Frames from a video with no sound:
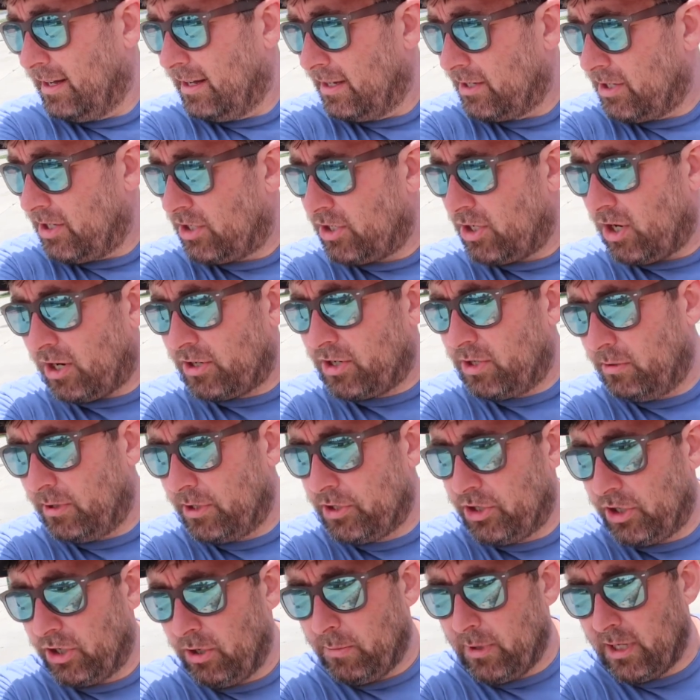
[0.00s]
Just talked to a
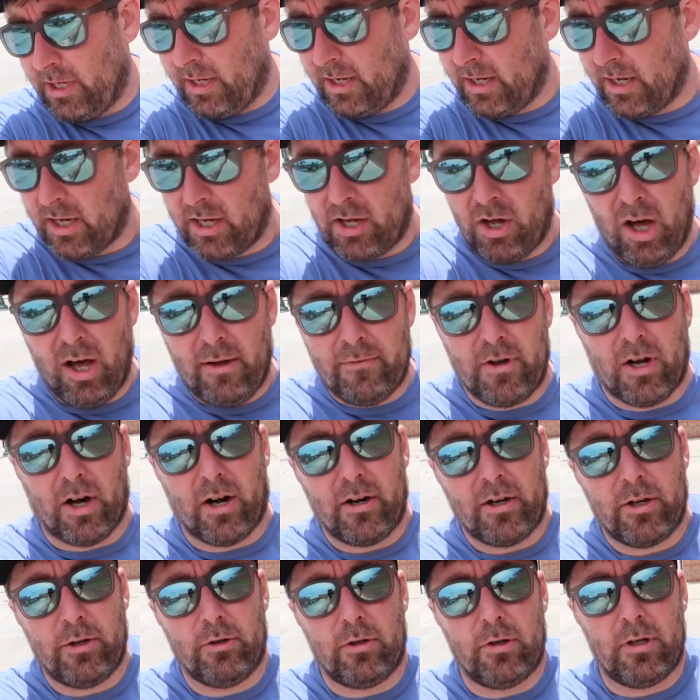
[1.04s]
gentleman in a golf
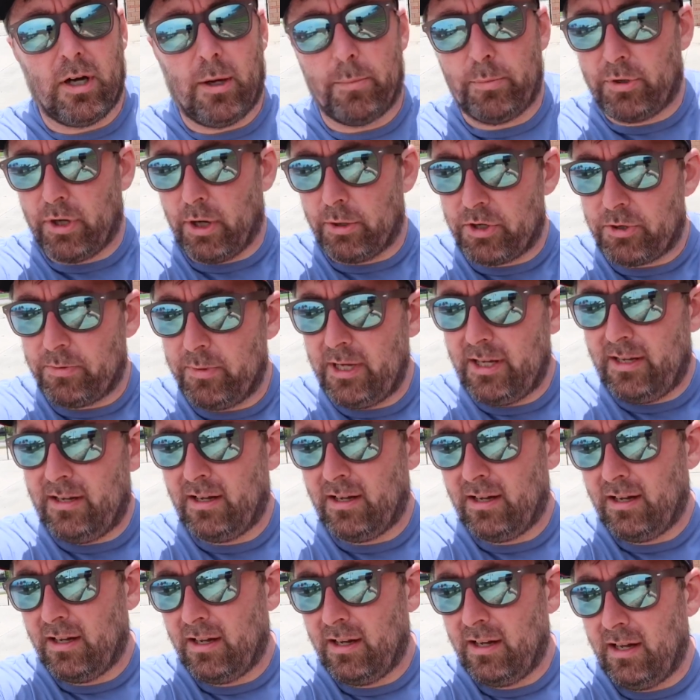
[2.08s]
cart who approached me
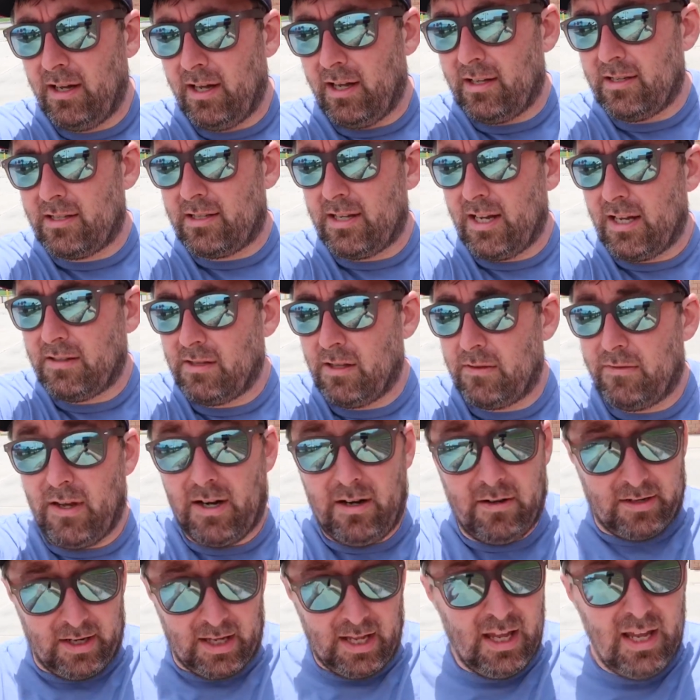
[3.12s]
and said that
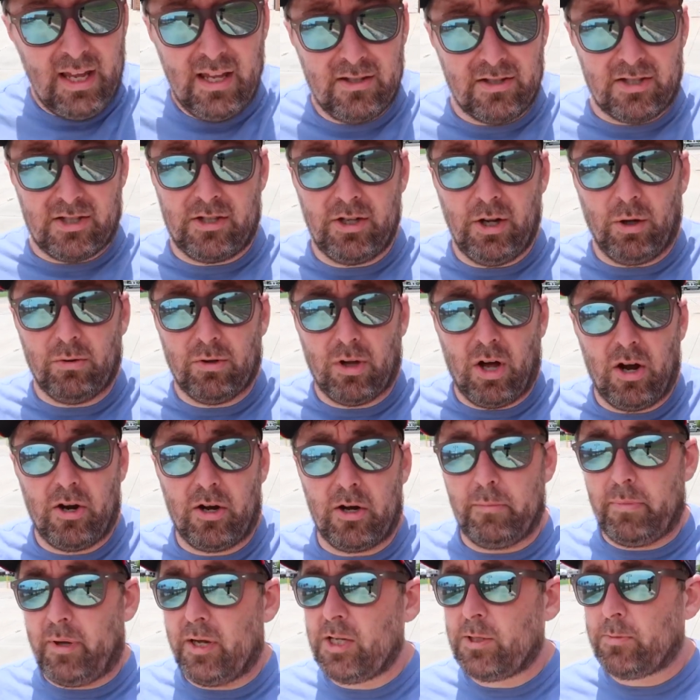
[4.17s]
there is no
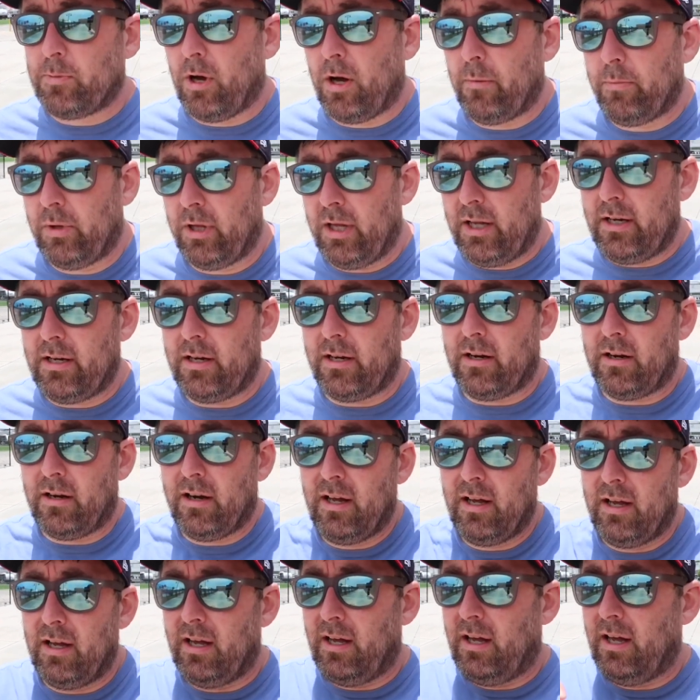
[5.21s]
longer baseball played here
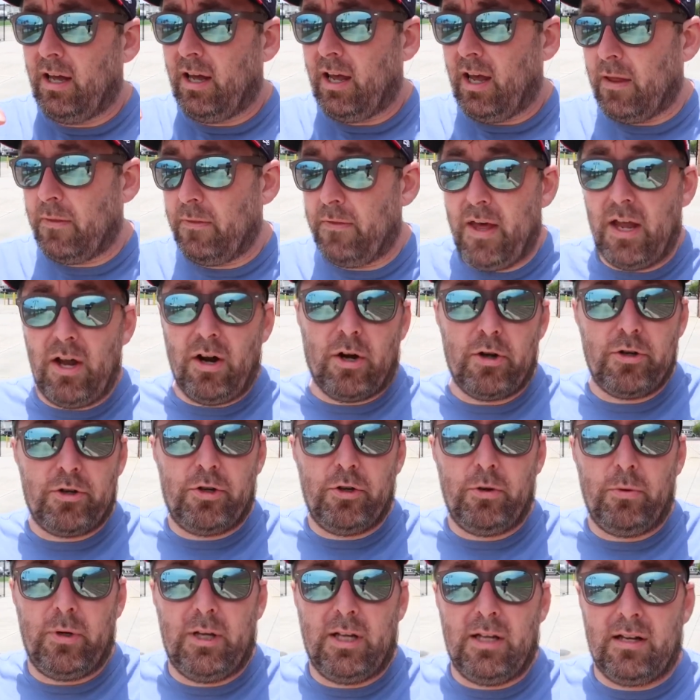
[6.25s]
and they are
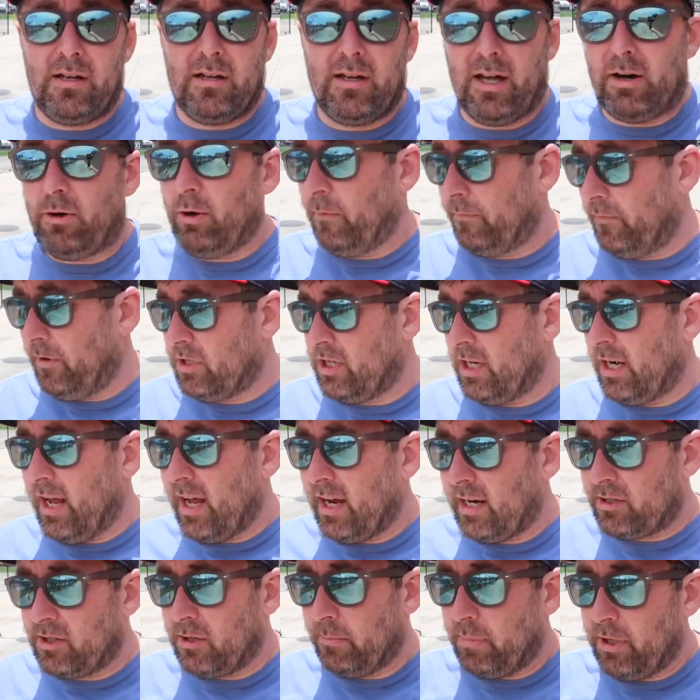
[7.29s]
doing, I don't know if it's an
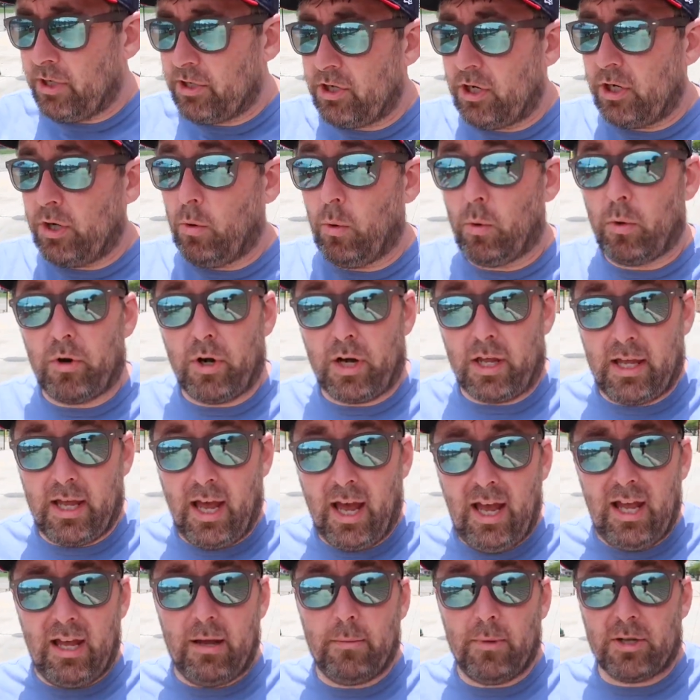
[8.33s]
exhibition or a
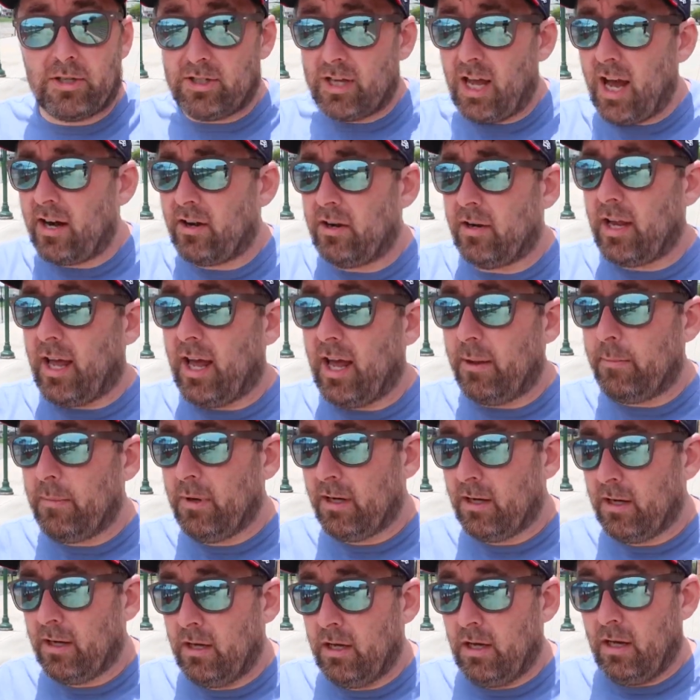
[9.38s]
game, a soccer game,
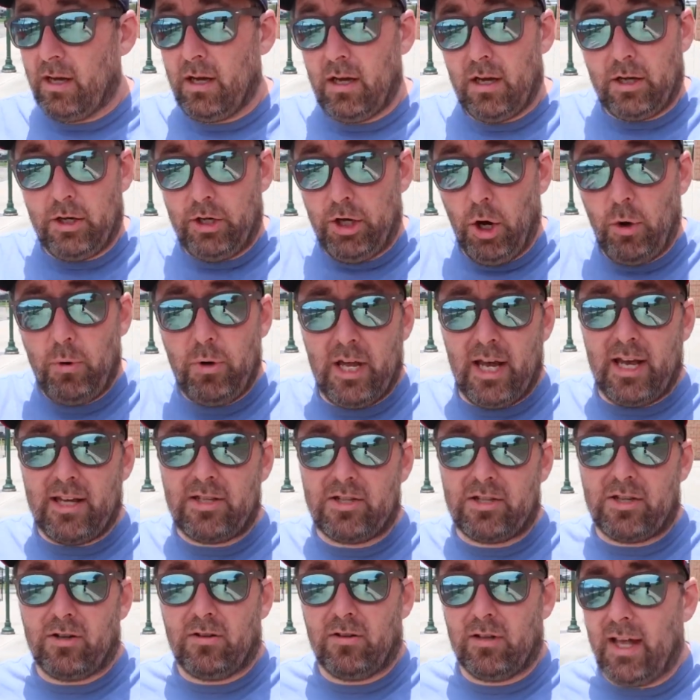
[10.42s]
no
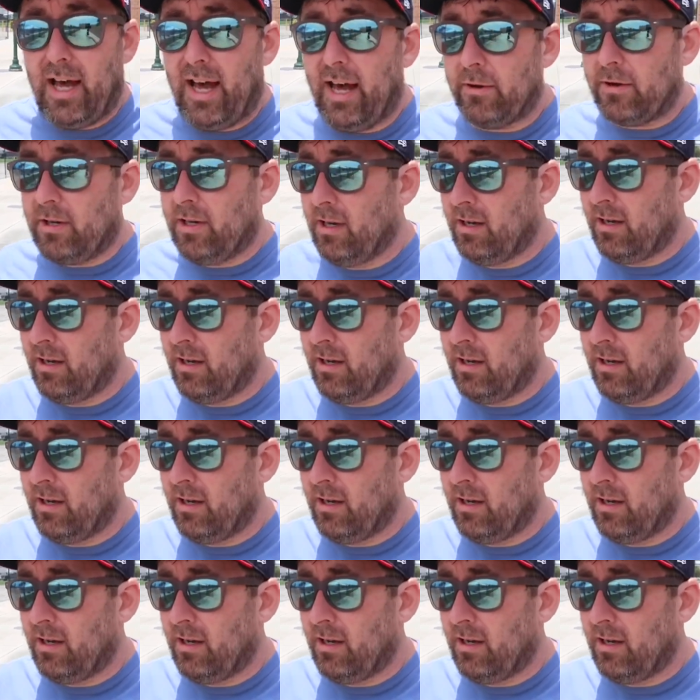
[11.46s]
guests are allowed.